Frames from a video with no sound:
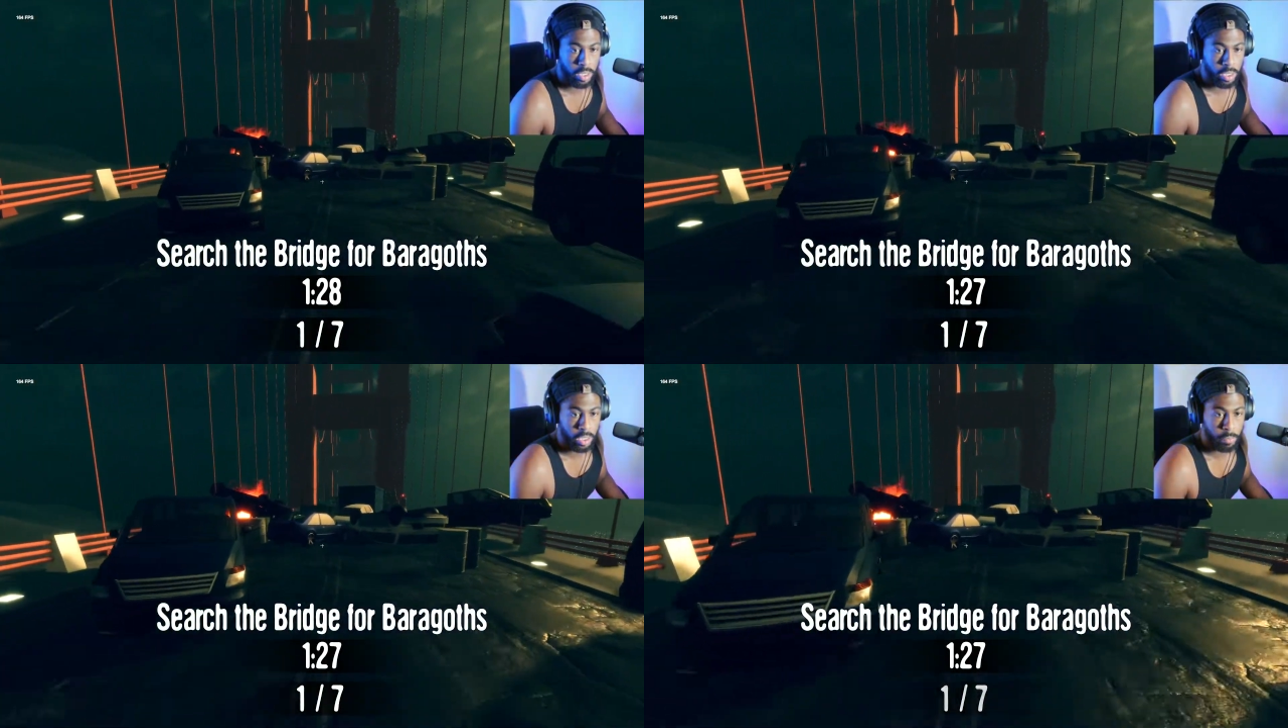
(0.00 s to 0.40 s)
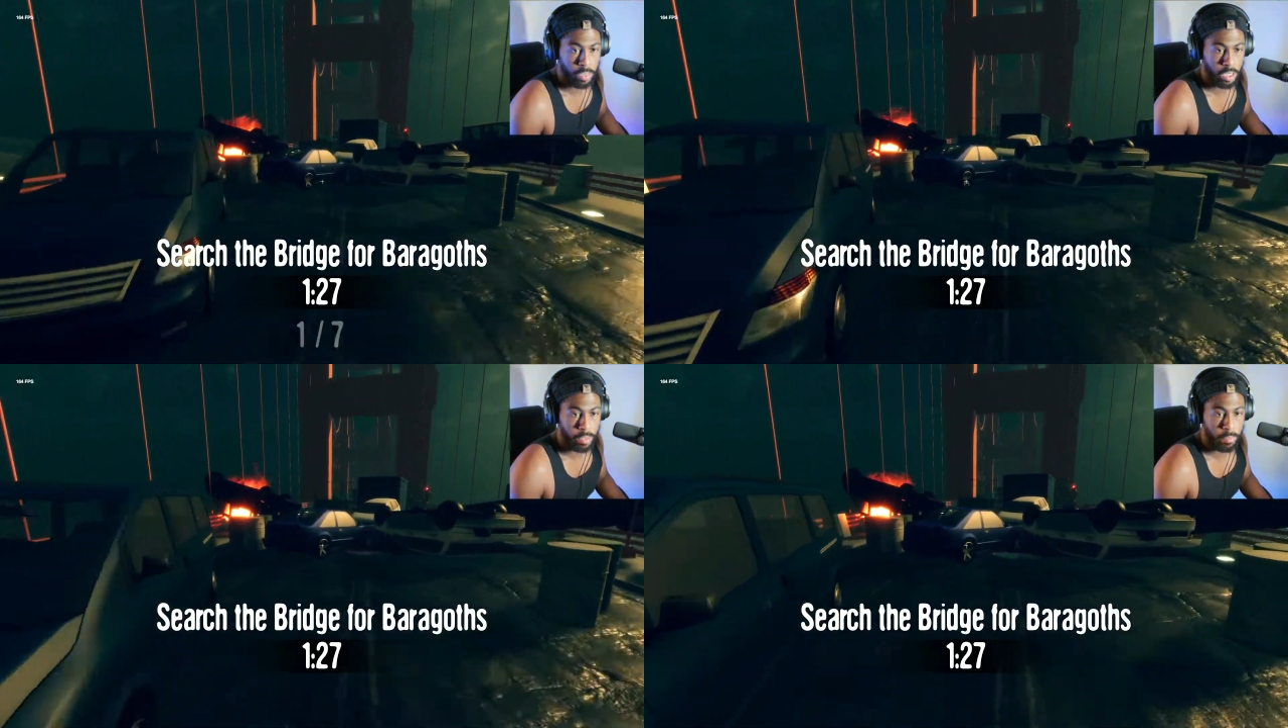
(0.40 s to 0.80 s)
Help me
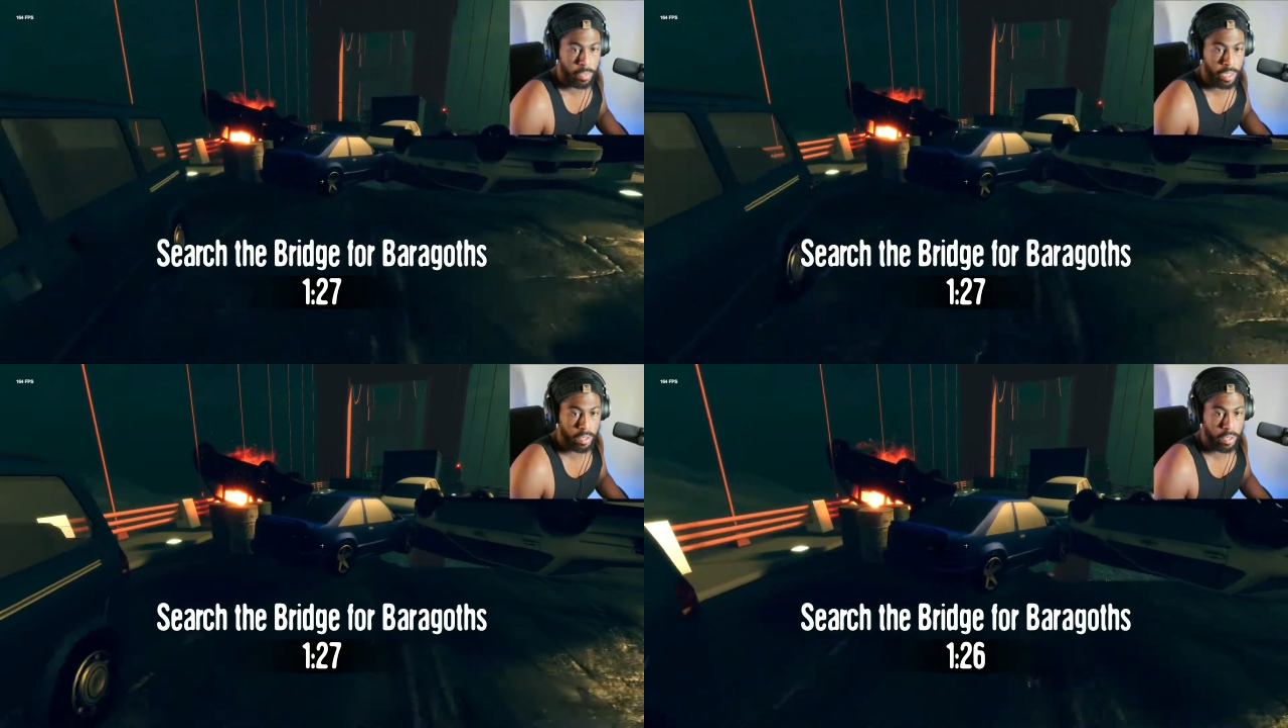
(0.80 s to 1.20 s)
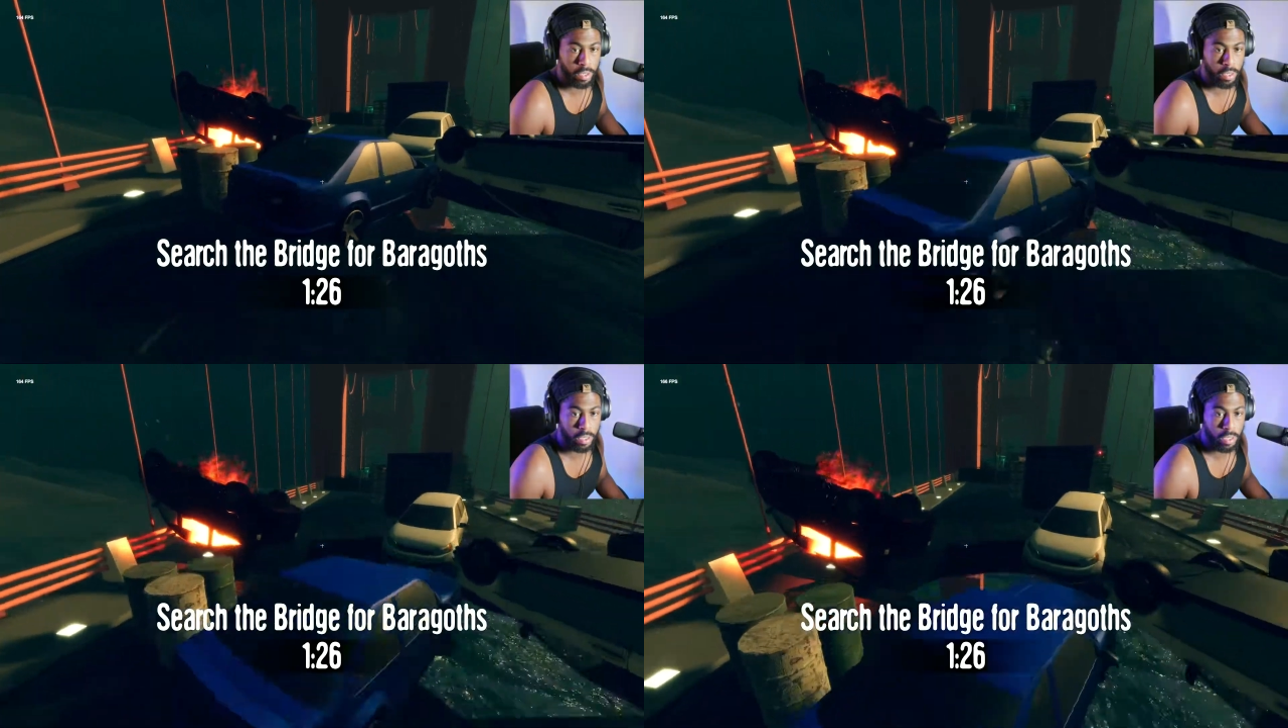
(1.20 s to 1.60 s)
to be better
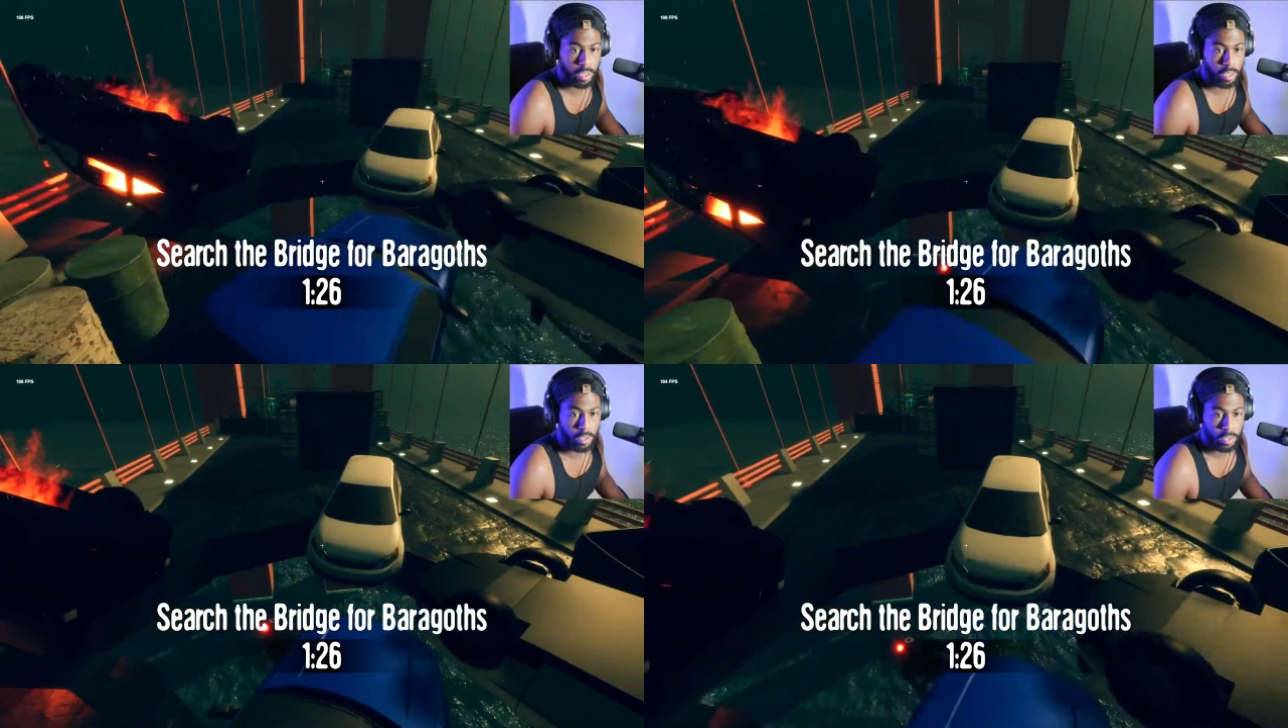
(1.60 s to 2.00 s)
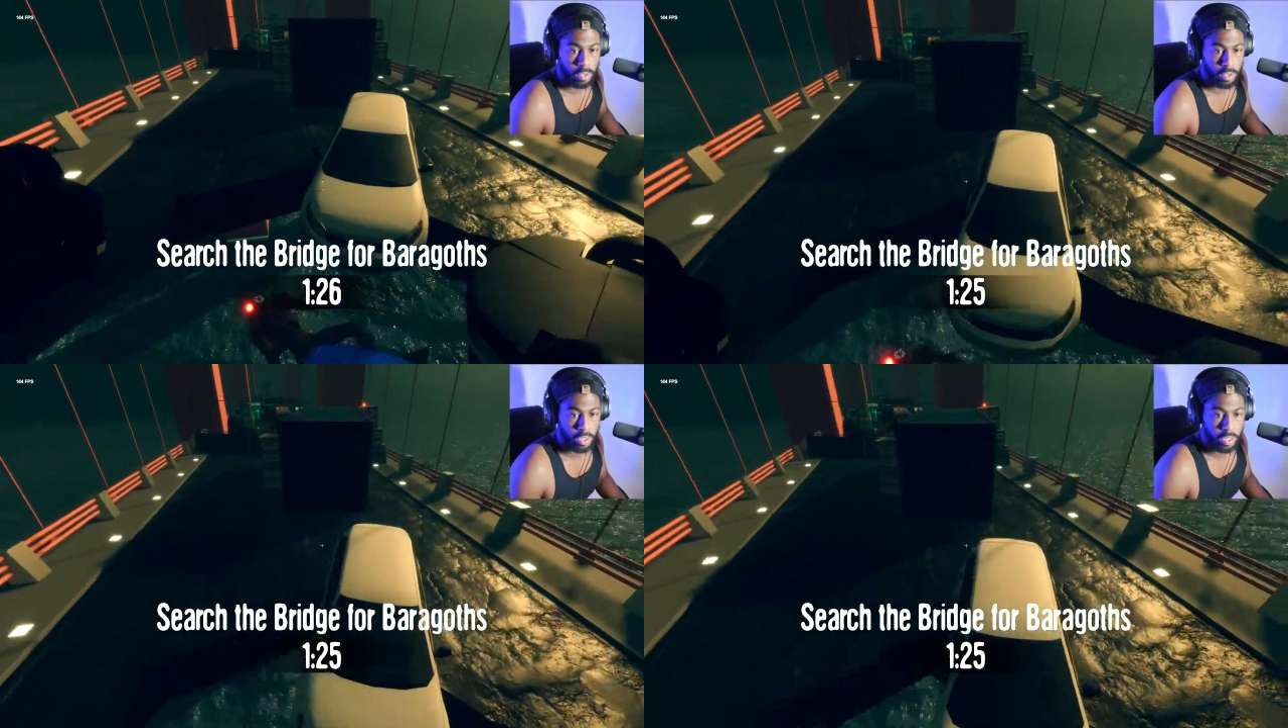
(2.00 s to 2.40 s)

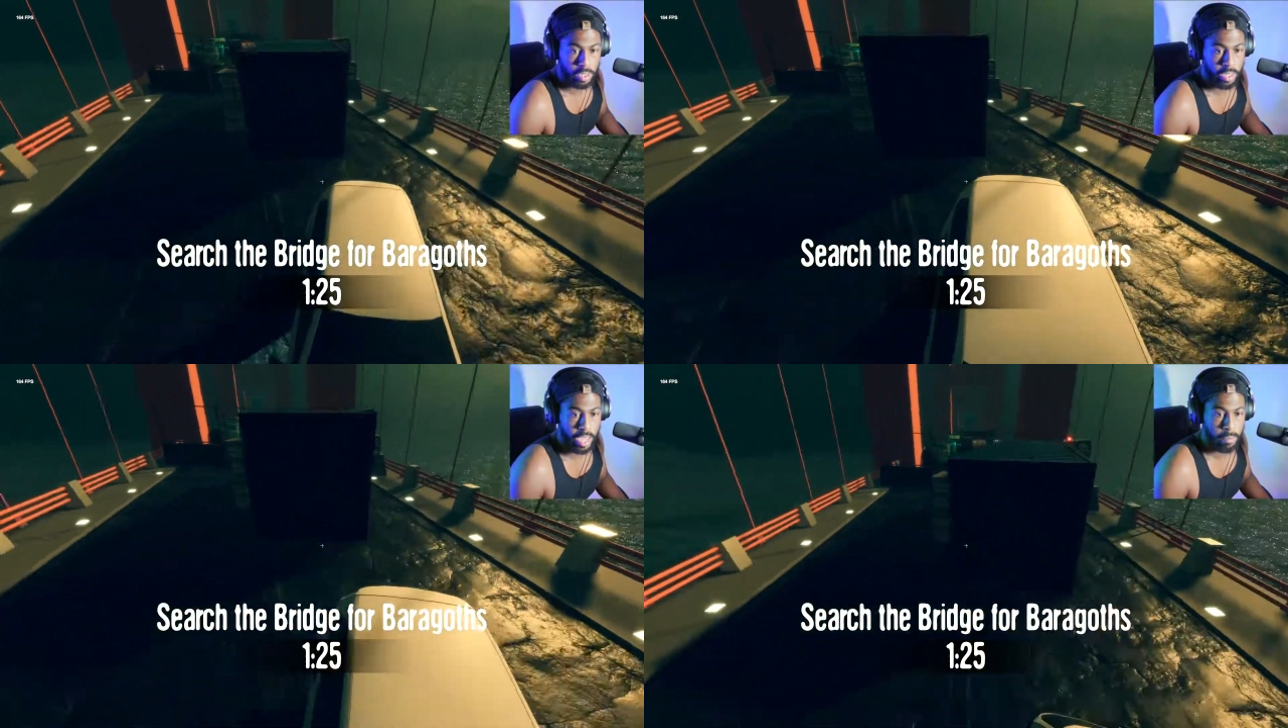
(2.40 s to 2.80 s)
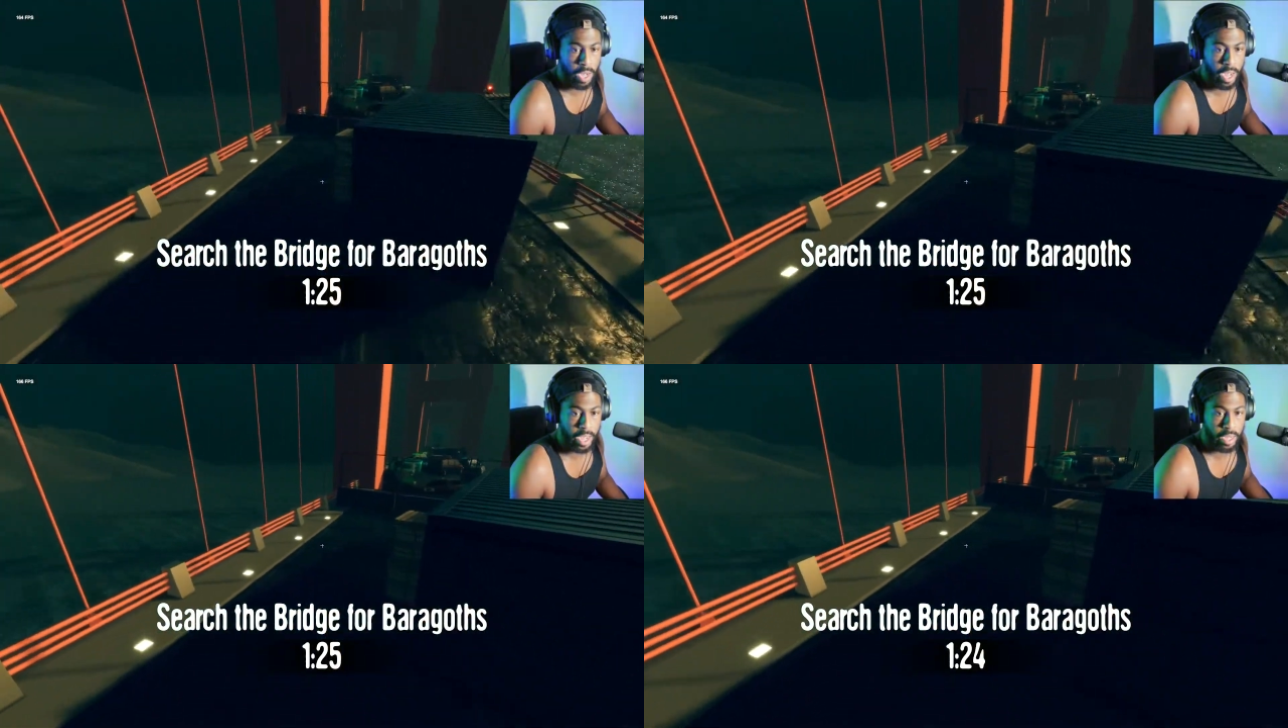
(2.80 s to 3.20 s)
than
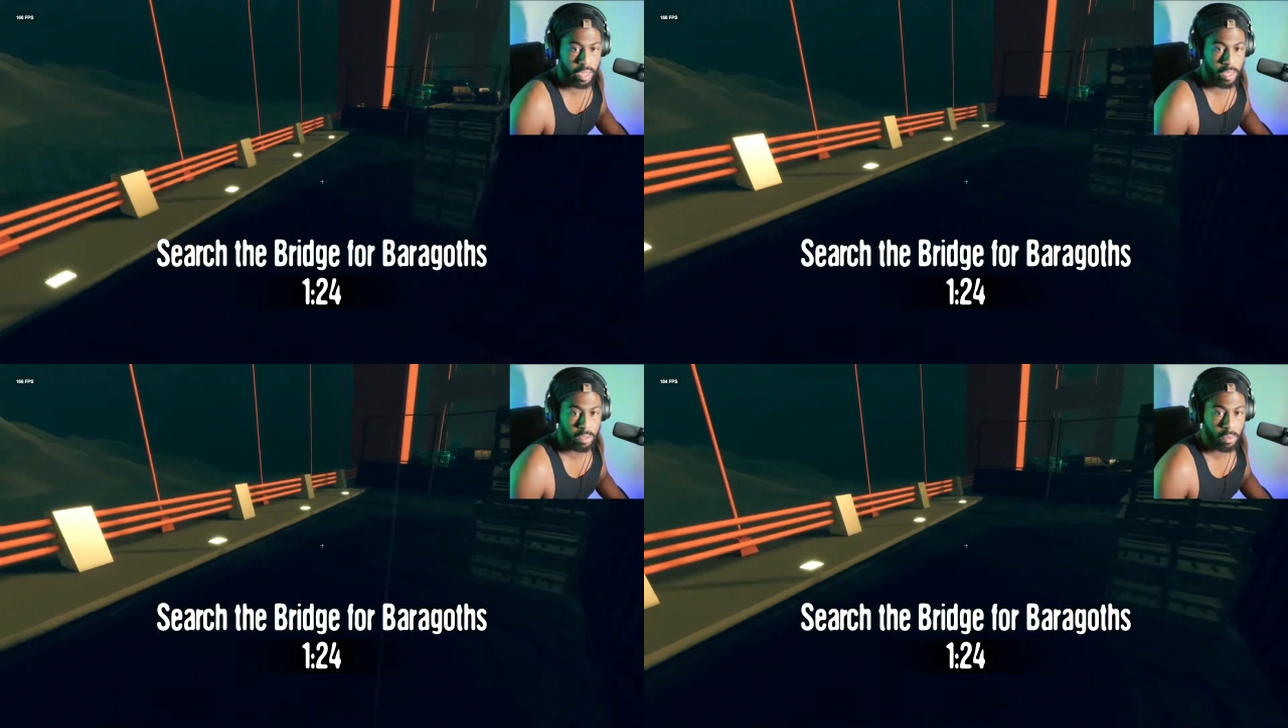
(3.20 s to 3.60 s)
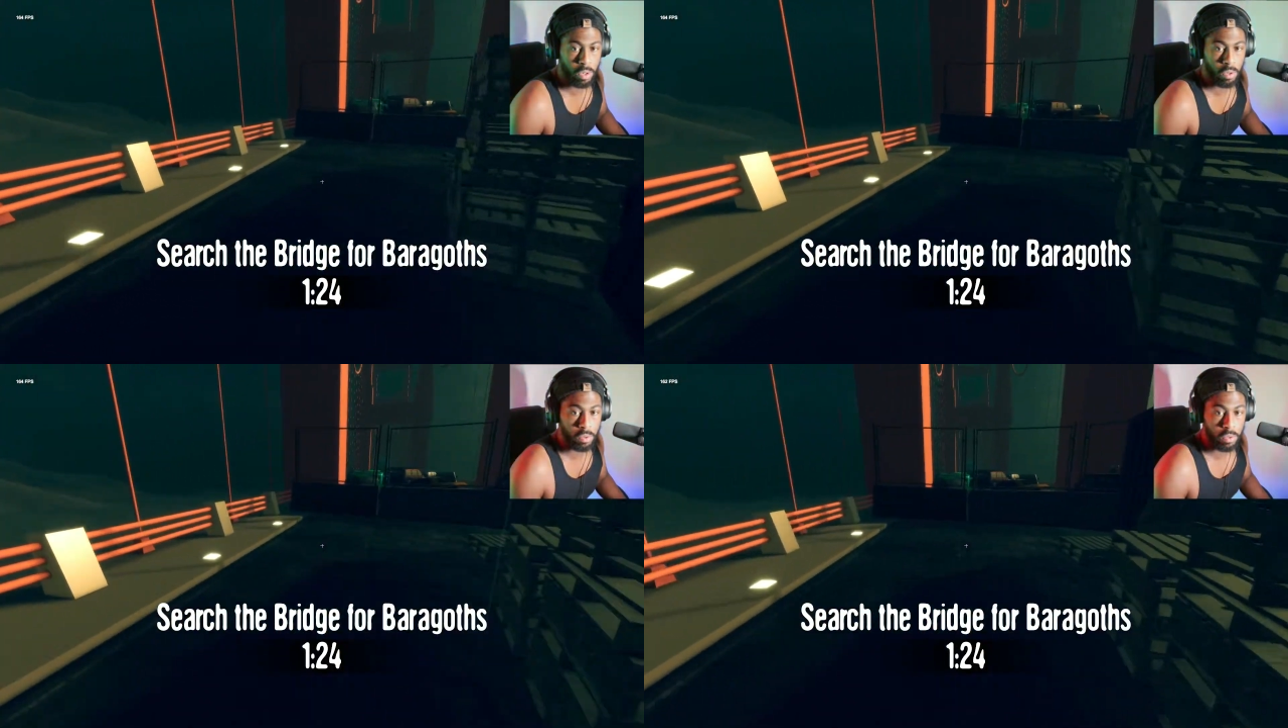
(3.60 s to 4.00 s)
my, whoa,